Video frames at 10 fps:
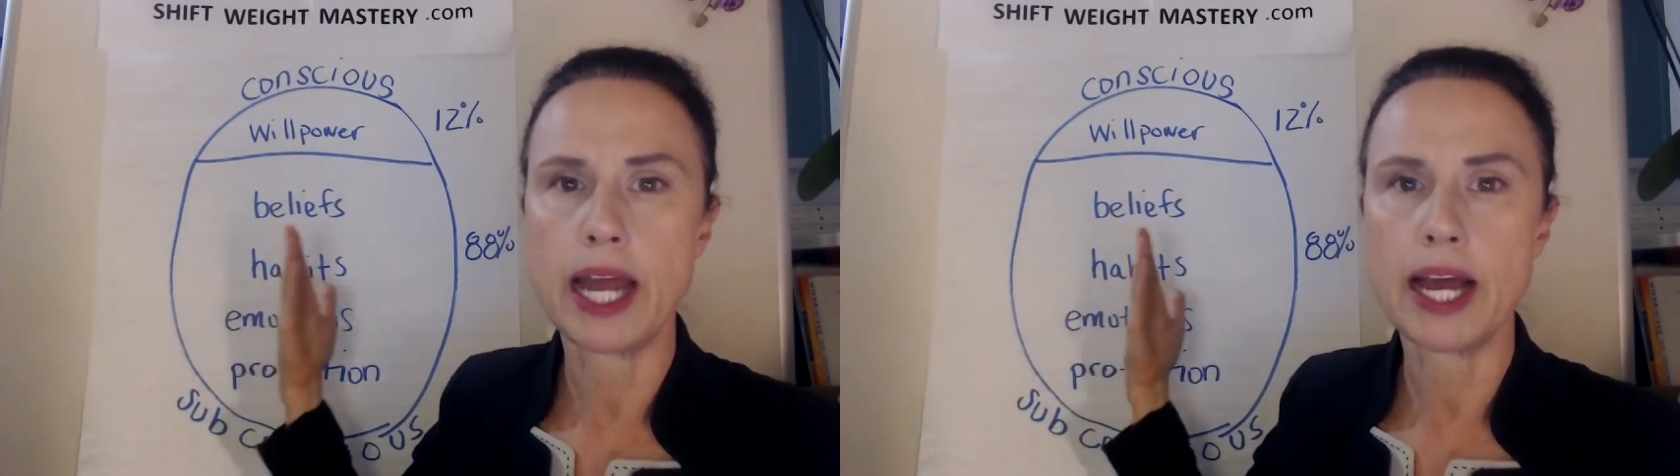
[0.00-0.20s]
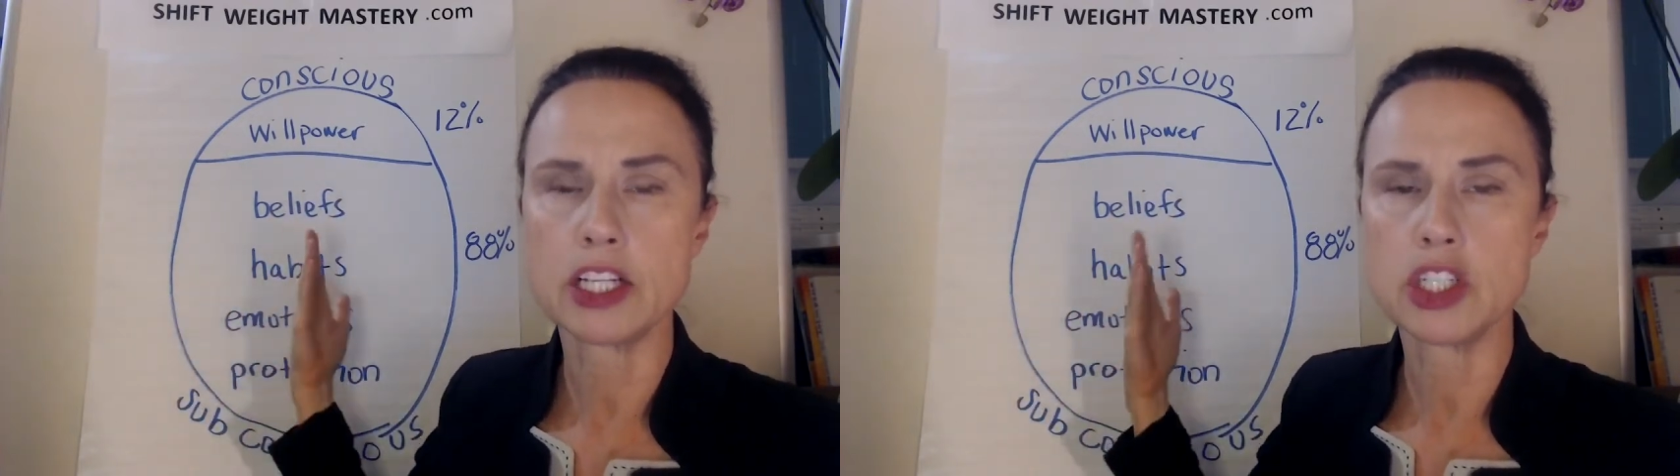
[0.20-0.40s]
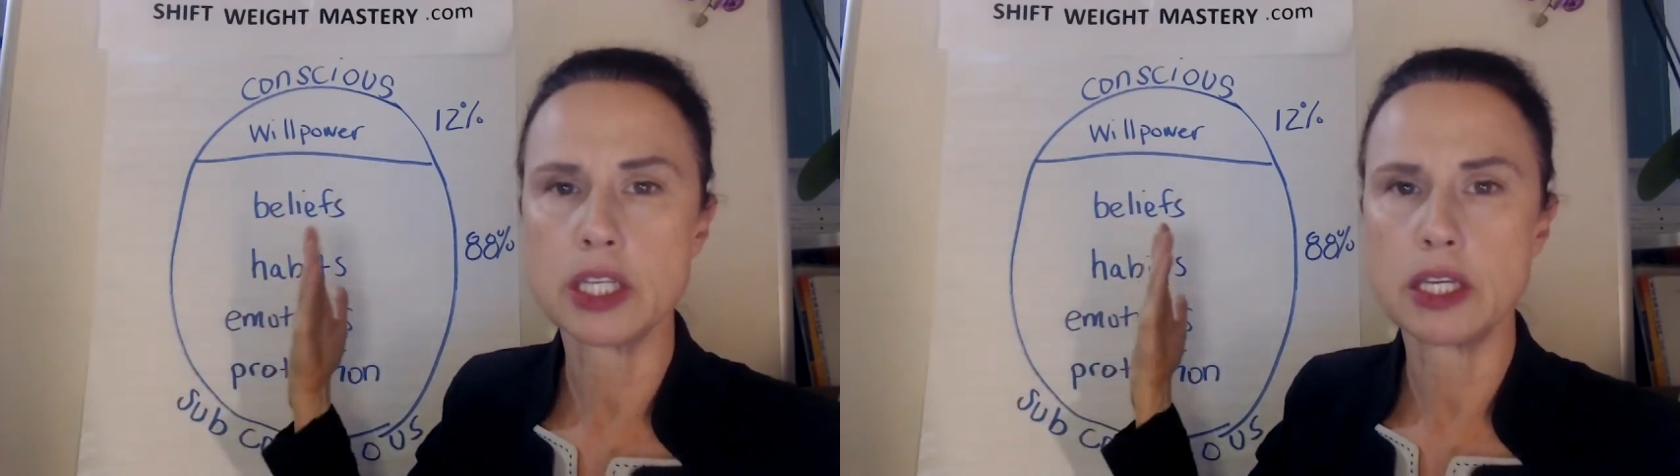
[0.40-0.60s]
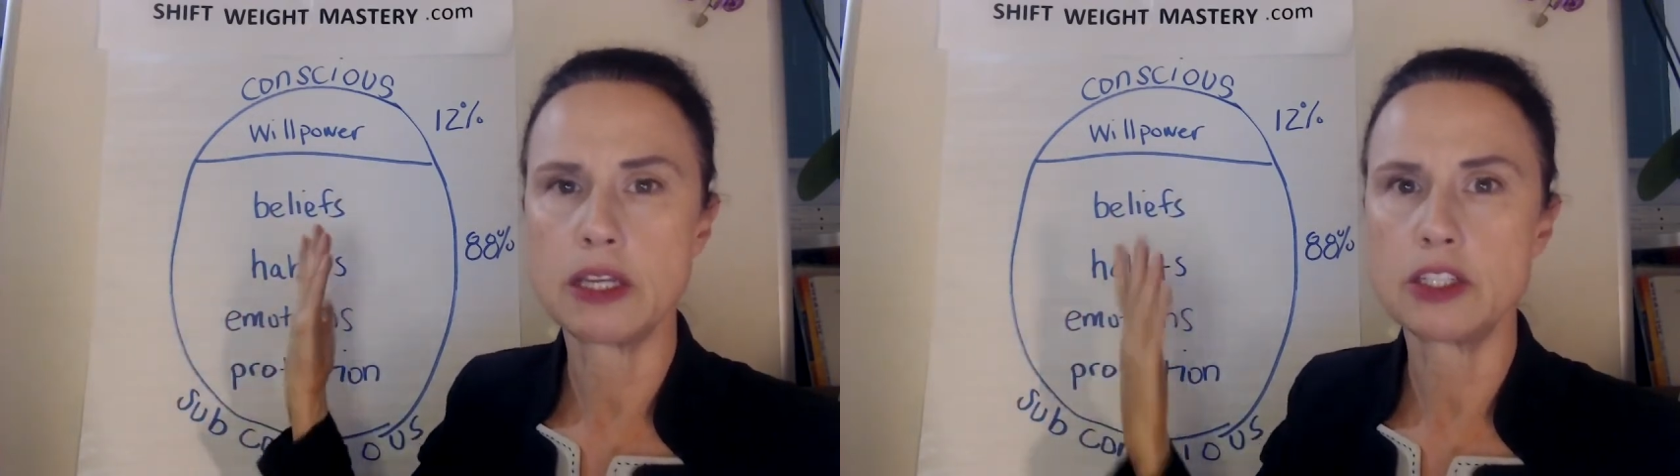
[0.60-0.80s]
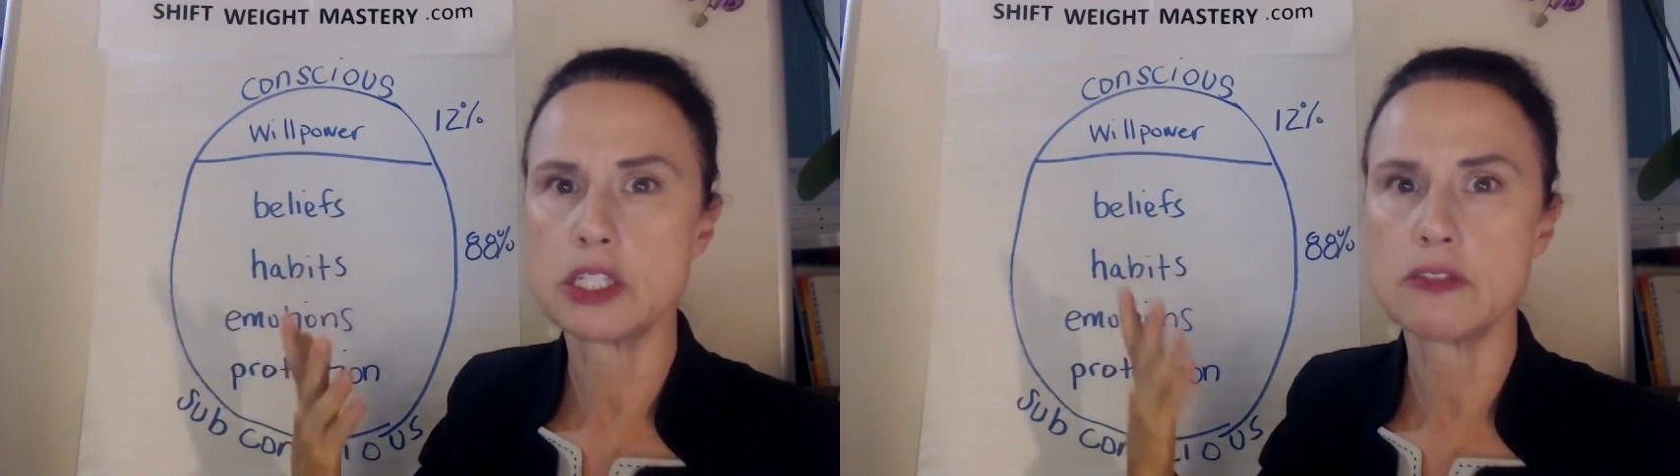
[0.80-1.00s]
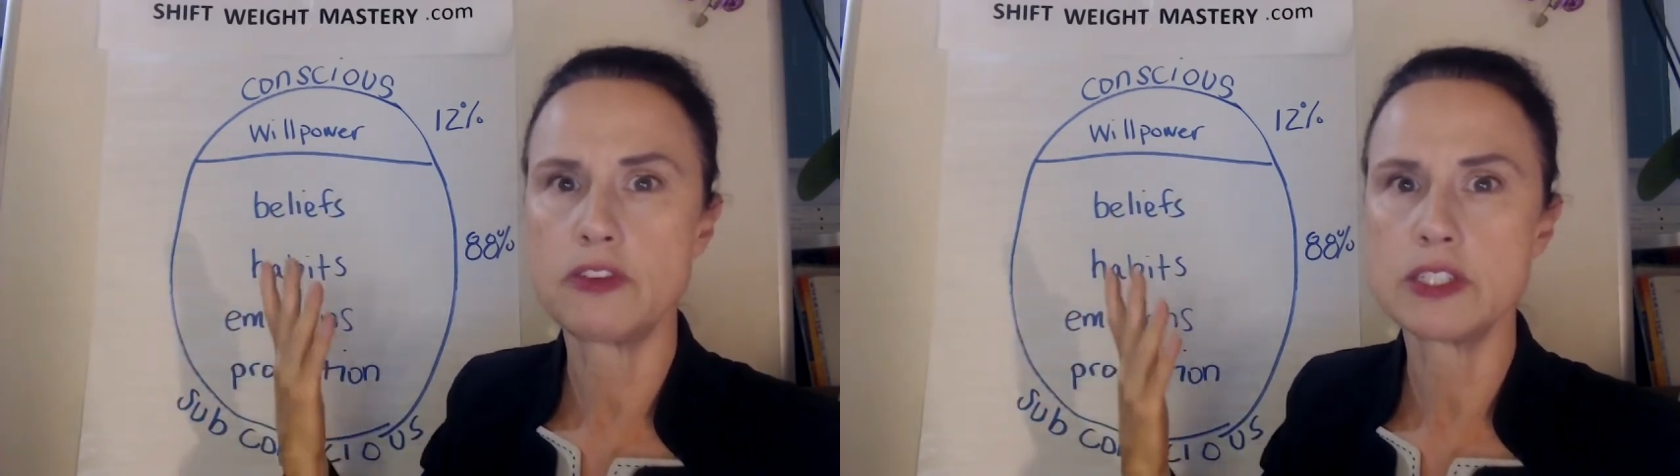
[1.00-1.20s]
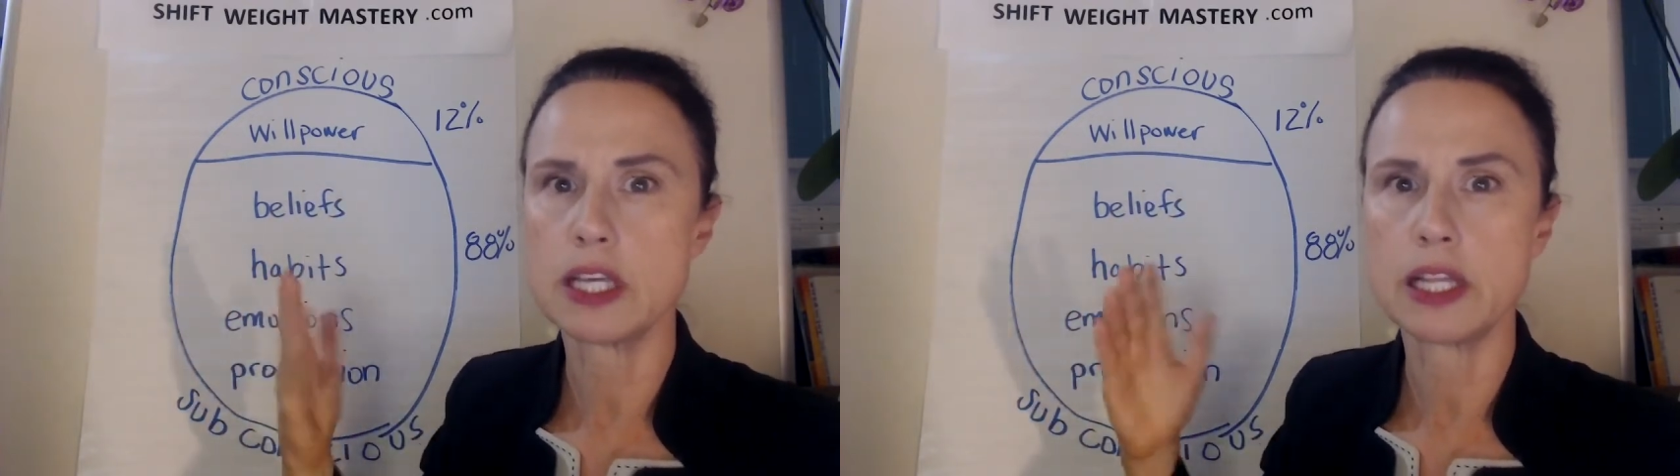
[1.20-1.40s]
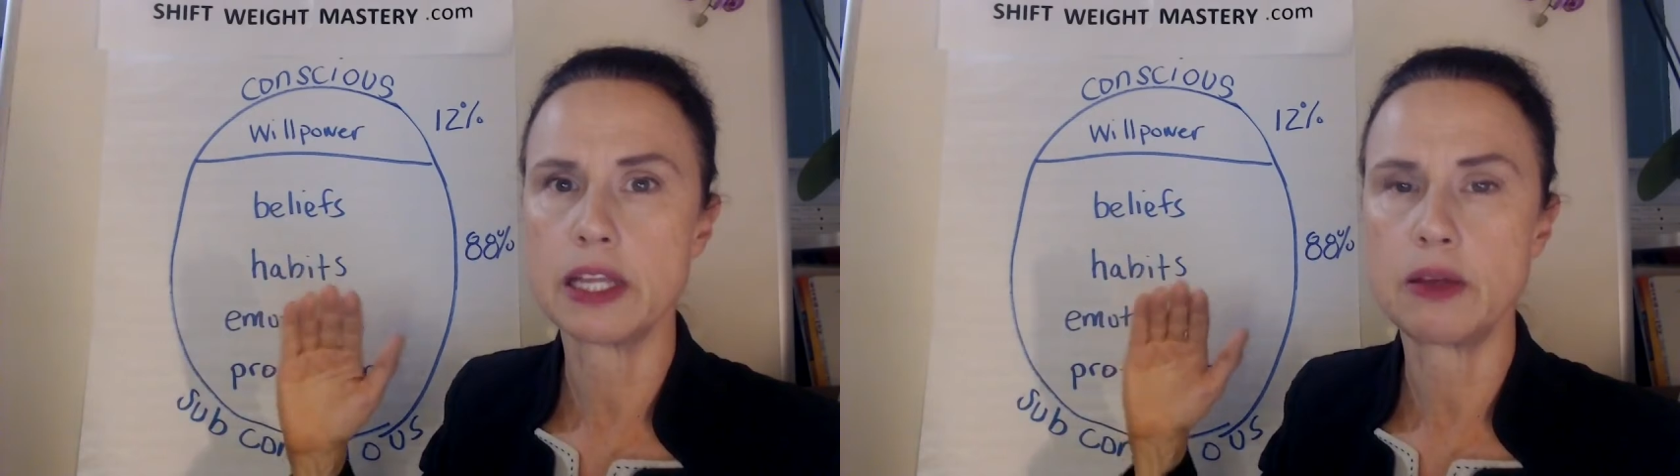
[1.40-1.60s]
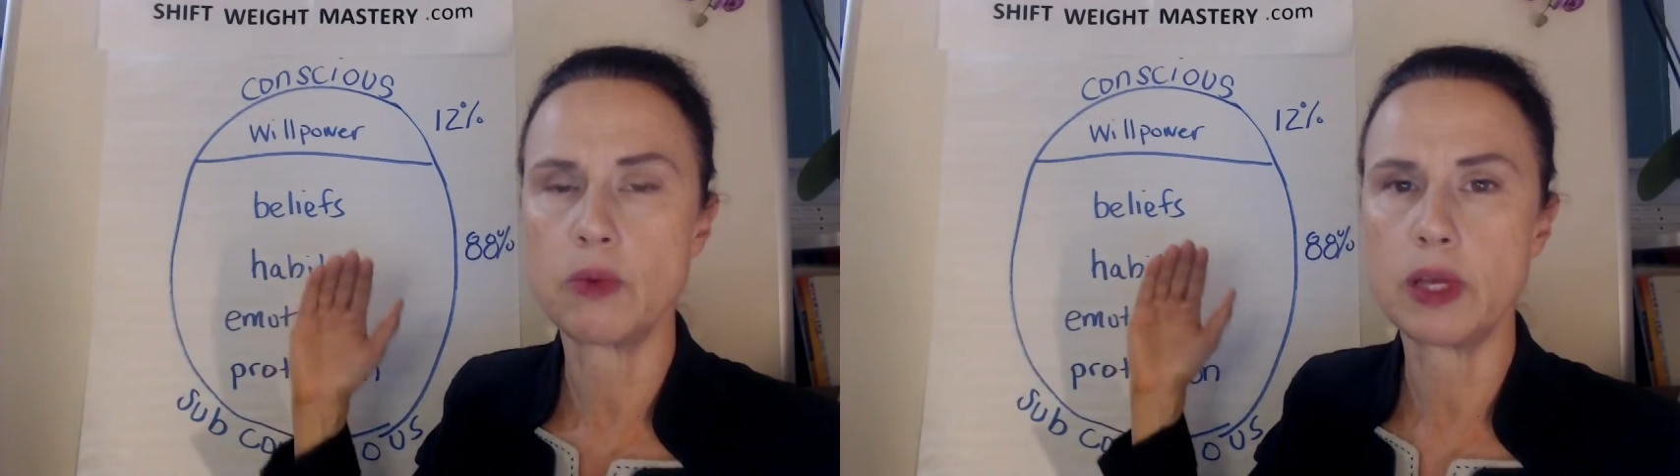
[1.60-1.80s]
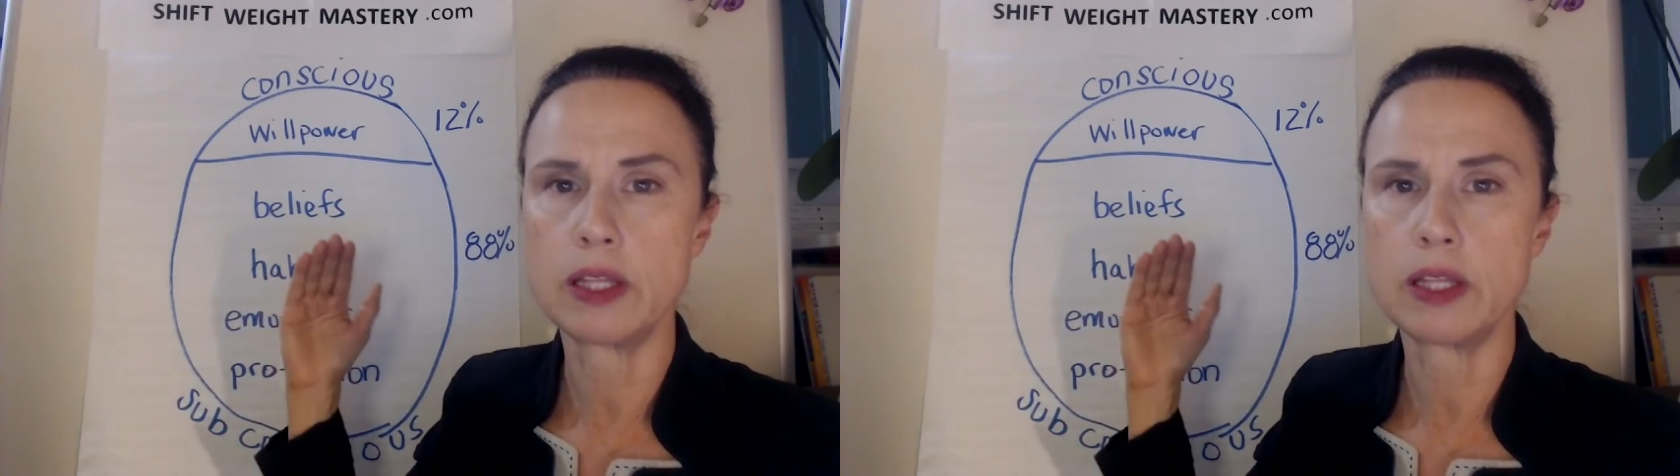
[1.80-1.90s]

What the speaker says: actually just physically,